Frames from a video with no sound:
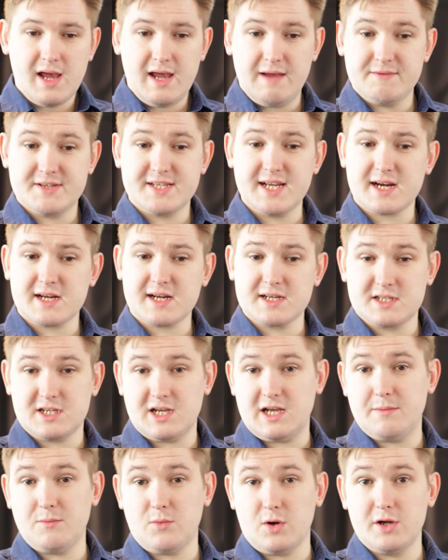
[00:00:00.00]
In the second
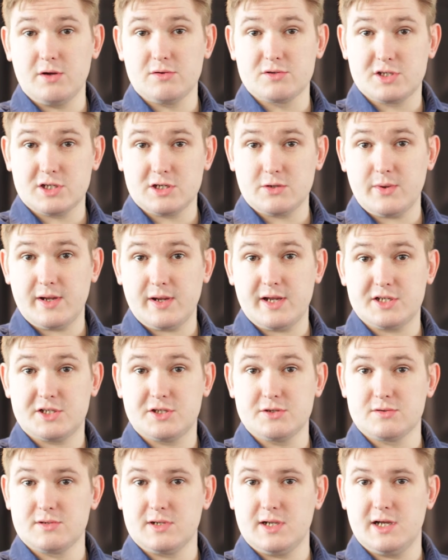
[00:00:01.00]
term, what you'll do
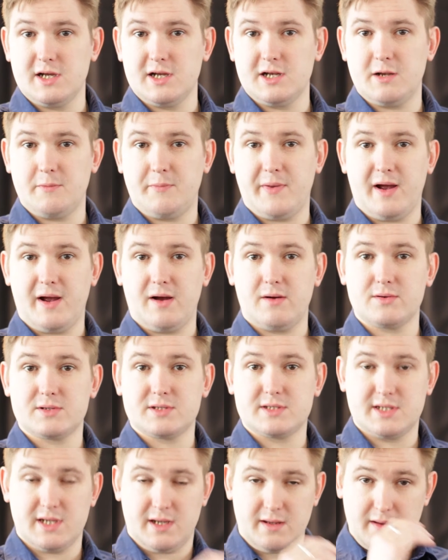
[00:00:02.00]
is you'll learn
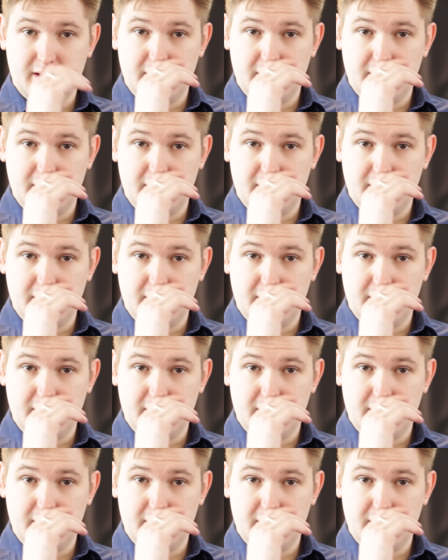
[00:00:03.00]
about